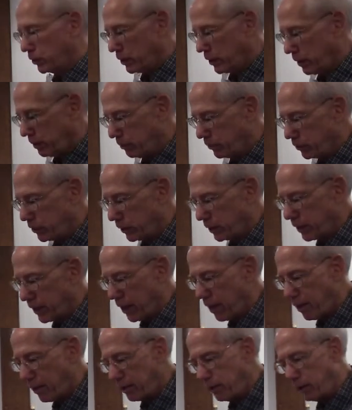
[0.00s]
seems to
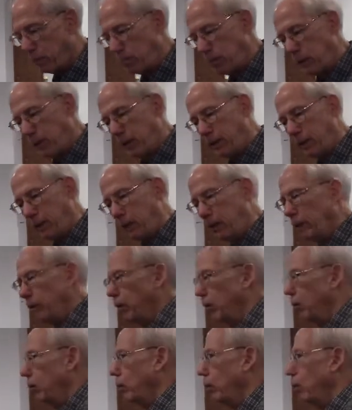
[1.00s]
carry the meaning,
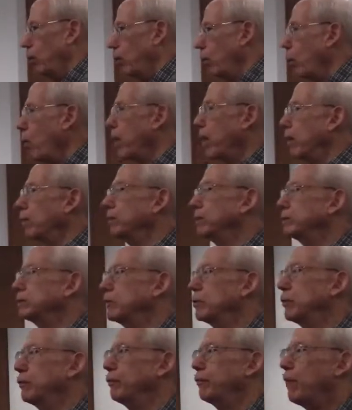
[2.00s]
where is
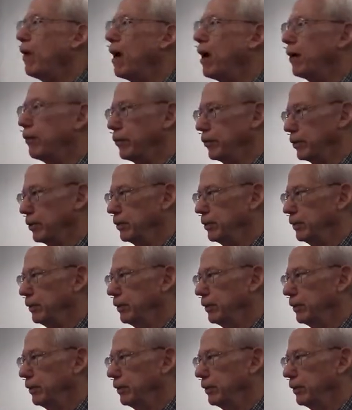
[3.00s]
the Father?